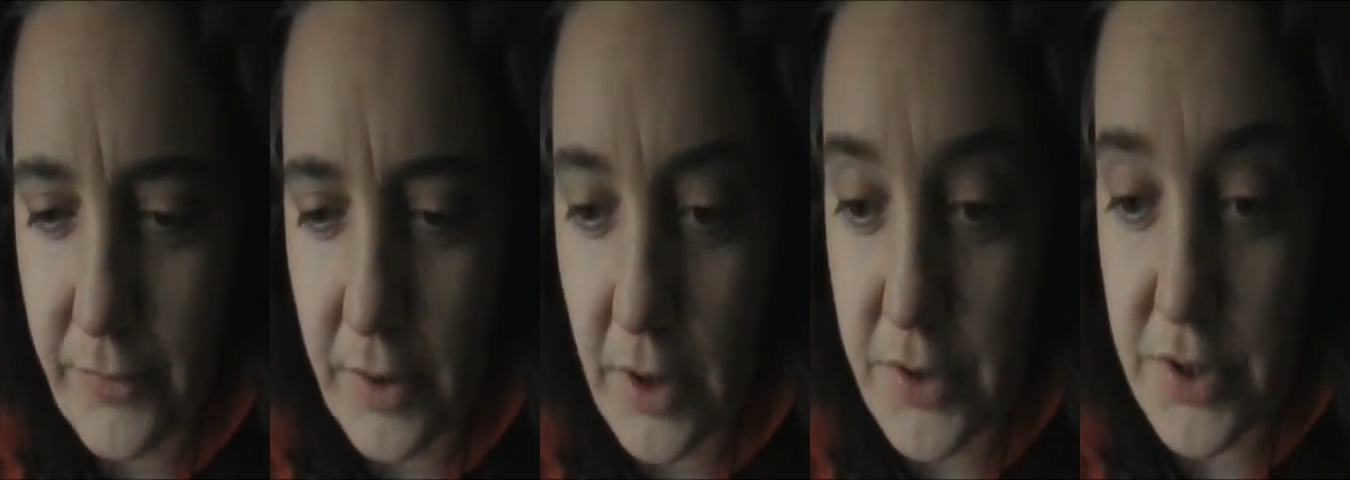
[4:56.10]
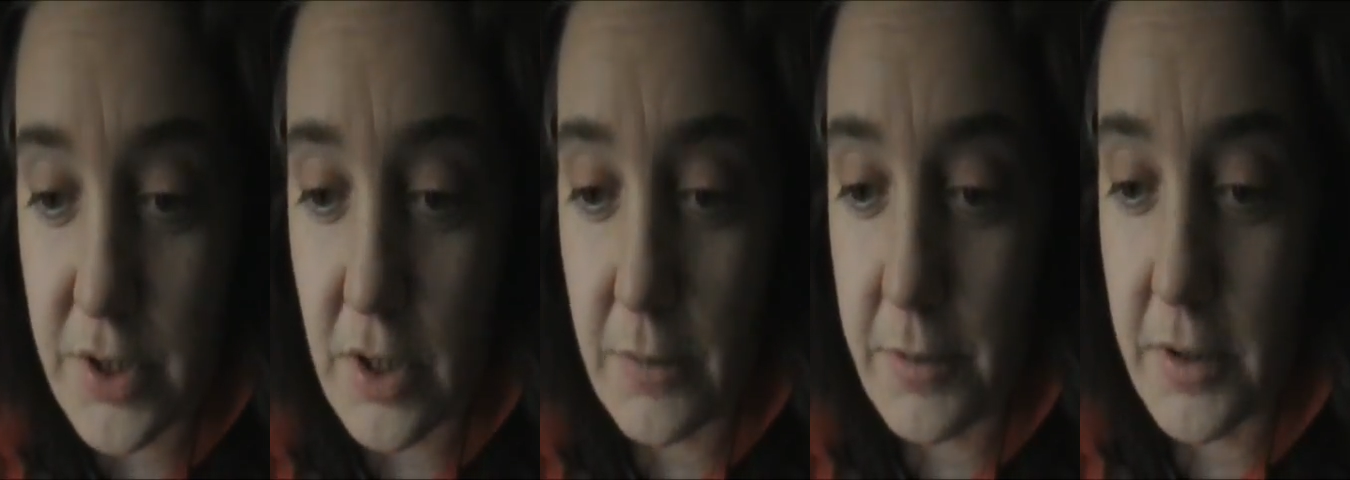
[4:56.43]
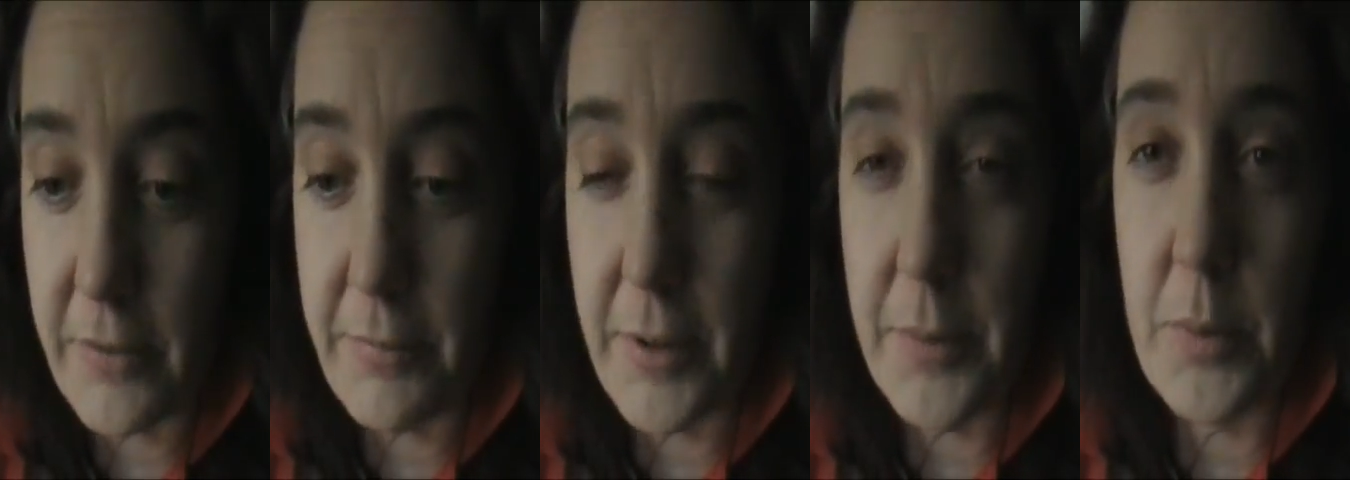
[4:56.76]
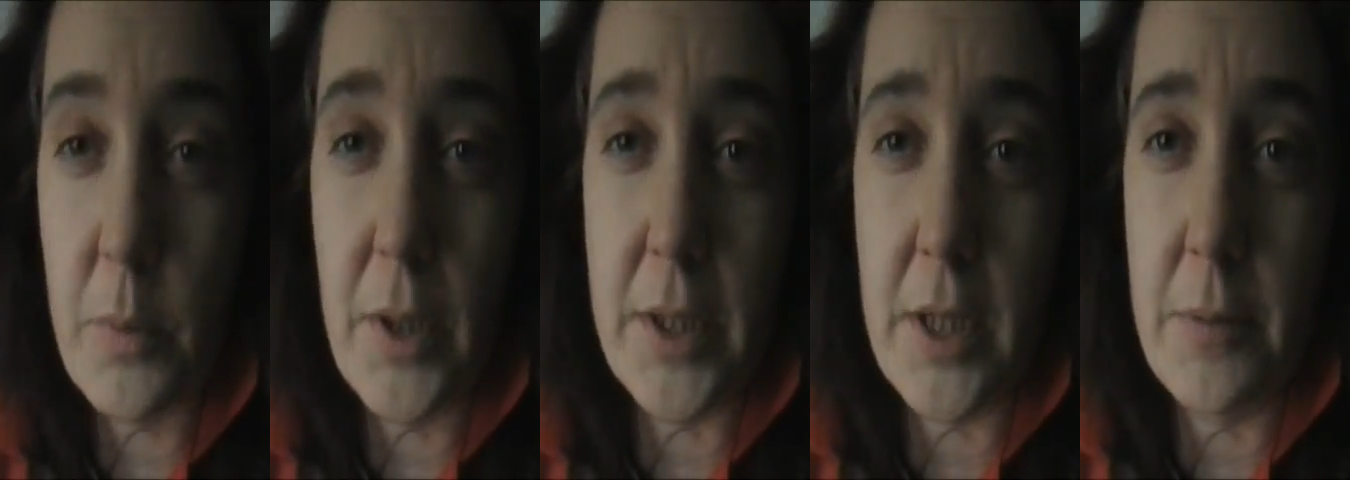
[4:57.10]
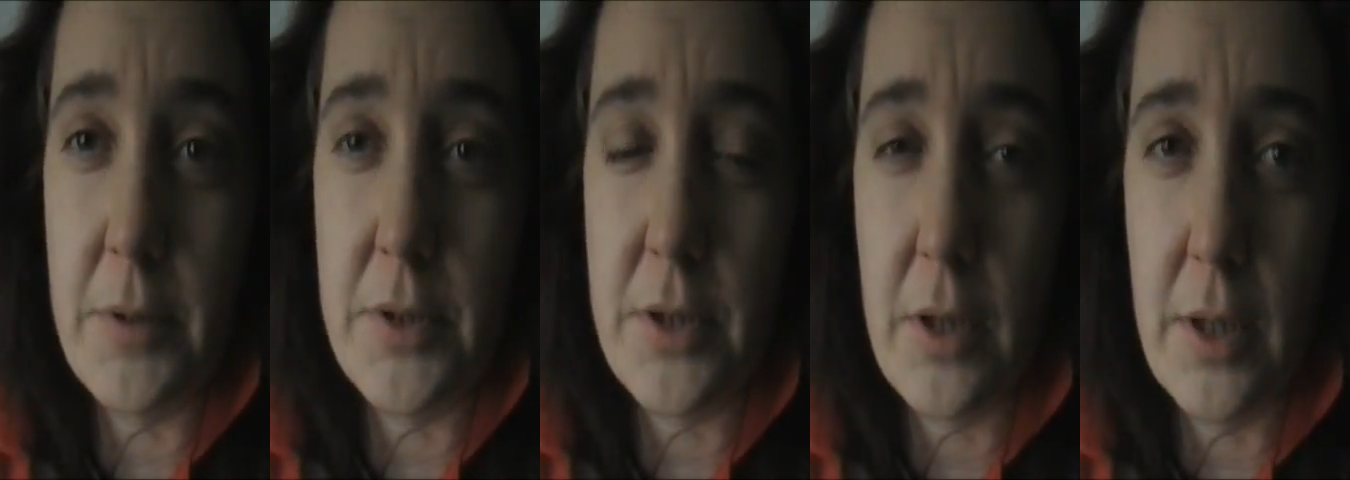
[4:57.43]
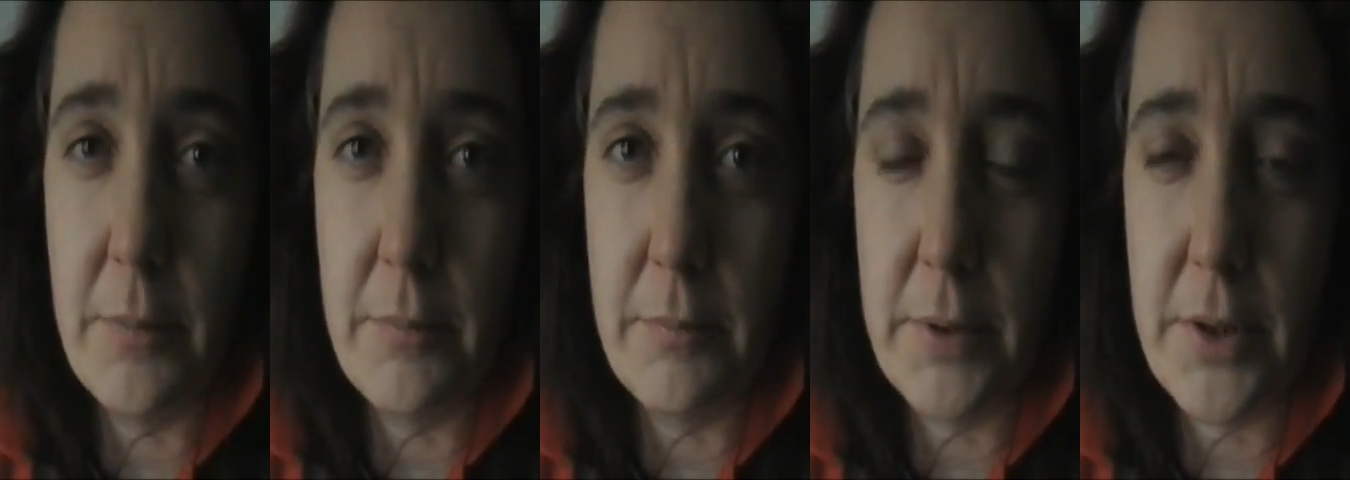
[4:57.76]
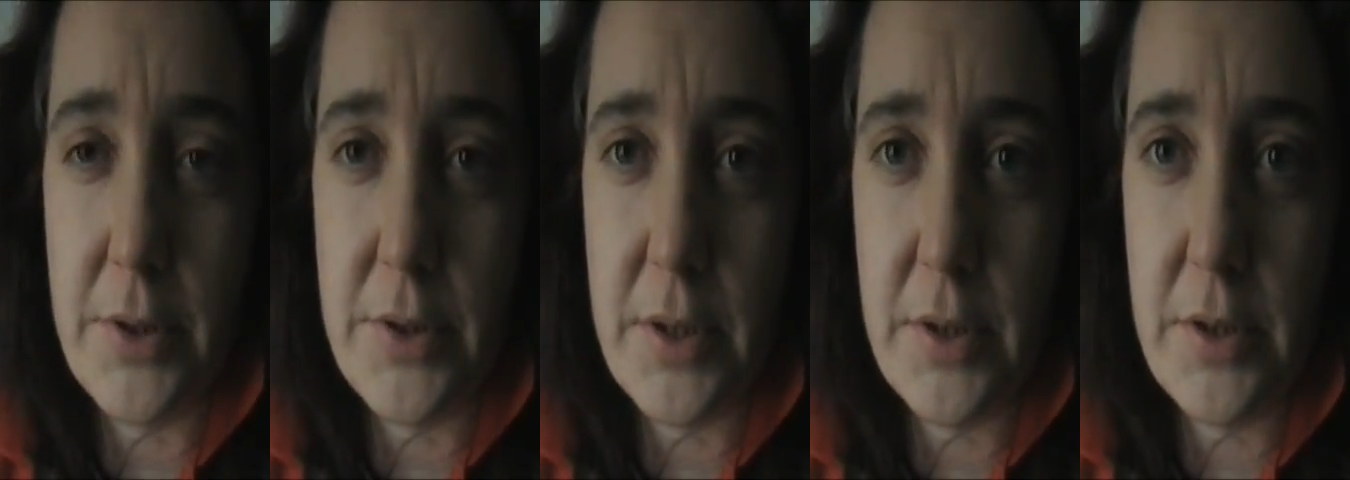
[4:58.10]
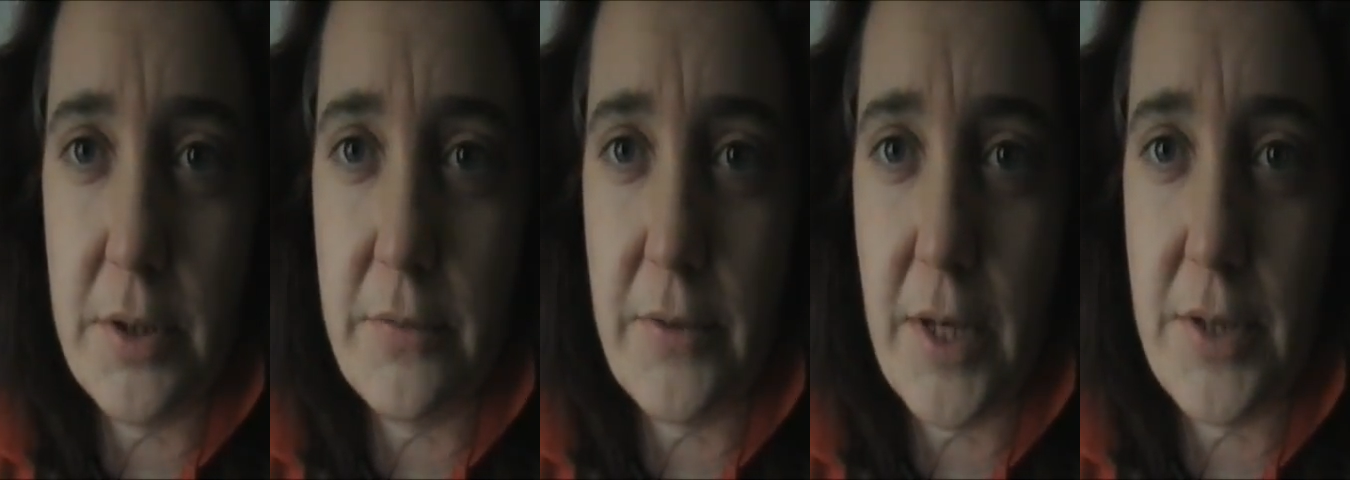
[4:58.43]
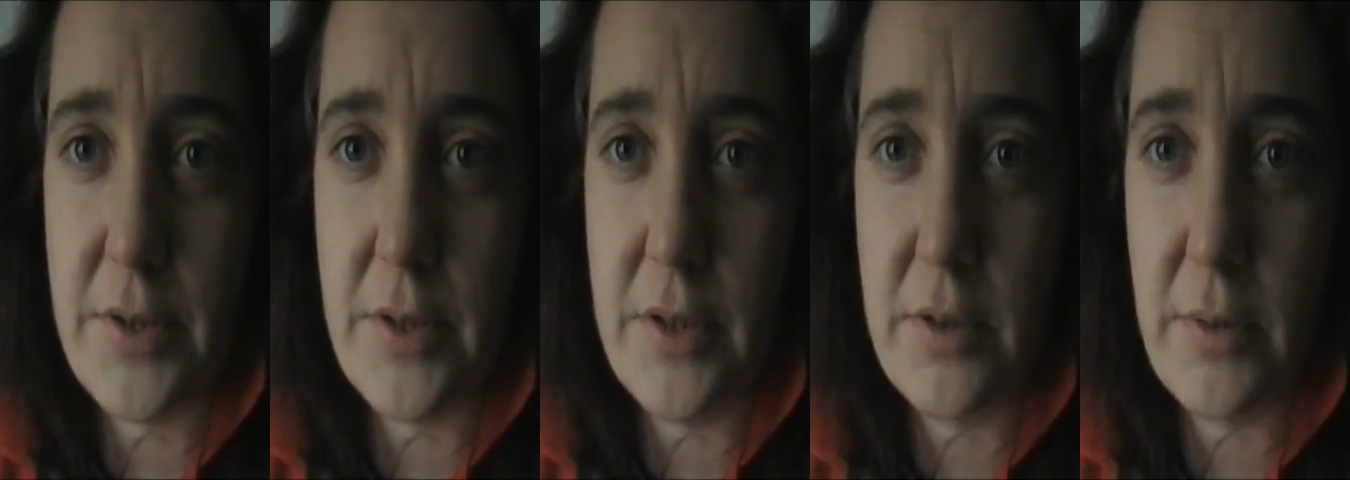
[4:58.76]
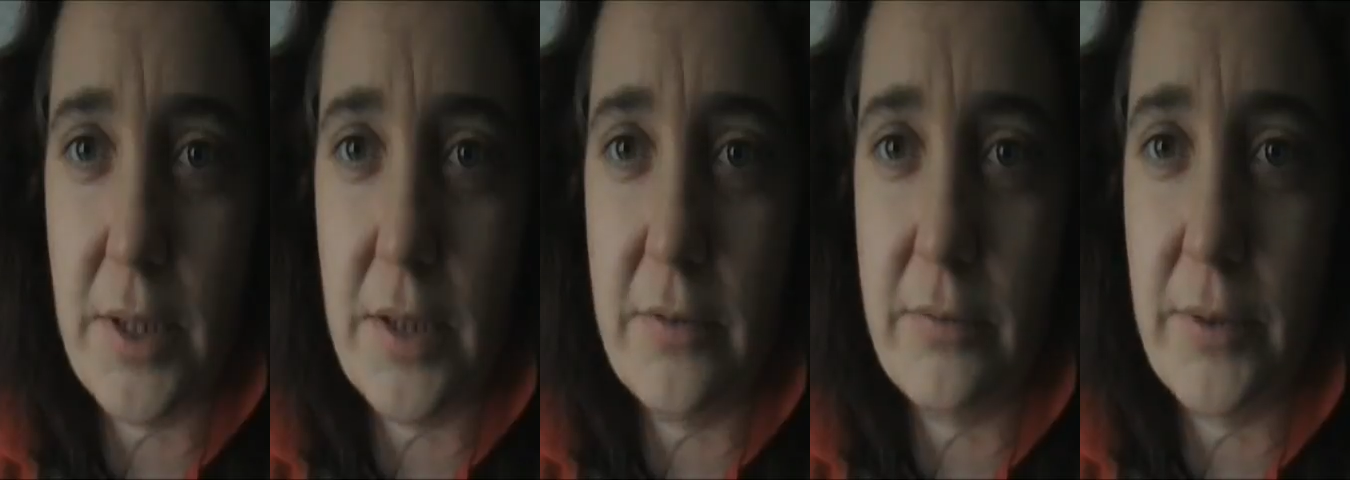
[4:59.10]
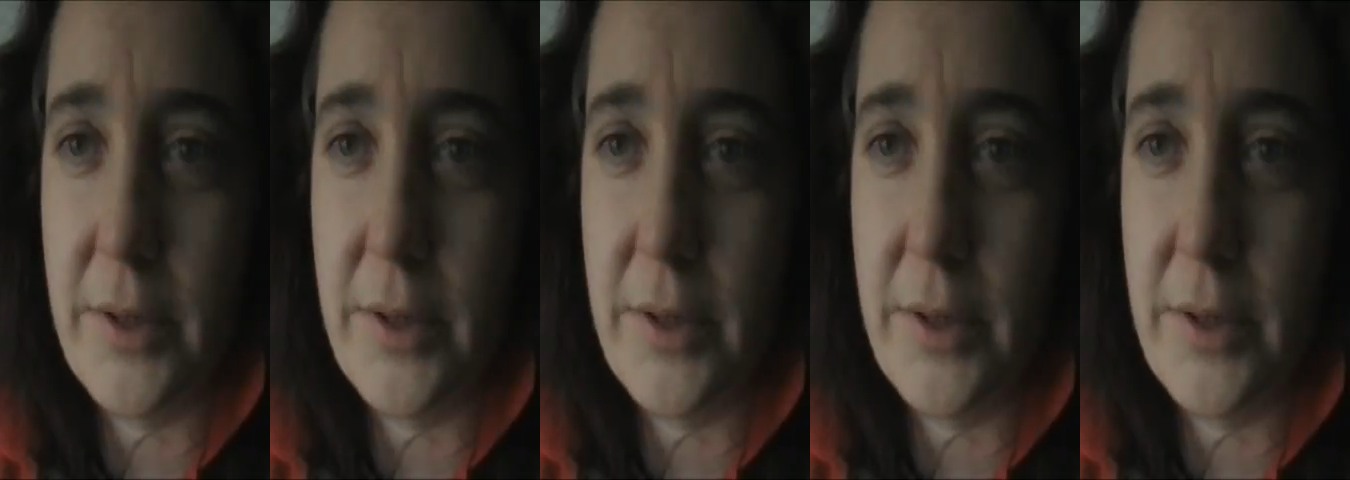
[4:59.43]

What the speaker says: I just hope enough people wake up in time, because in 2012,